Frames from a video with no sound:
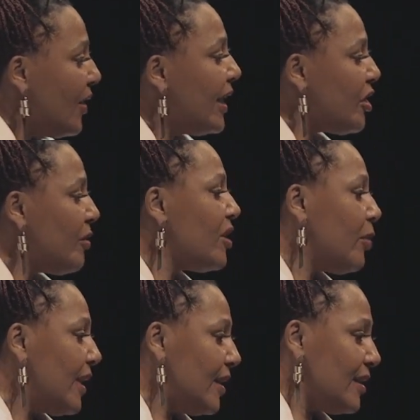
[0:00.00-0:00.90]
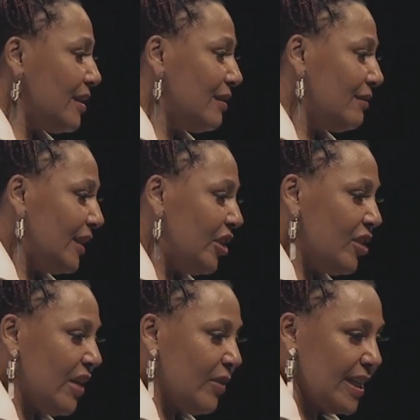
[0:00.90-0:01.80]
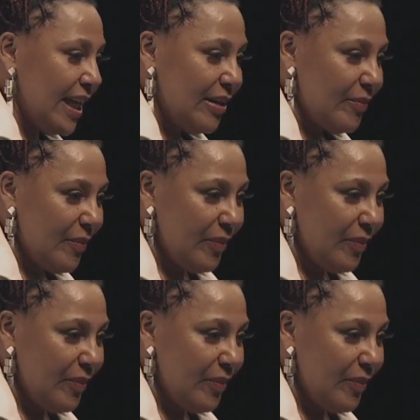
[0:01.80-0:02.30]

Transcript: the history is with us each and every day.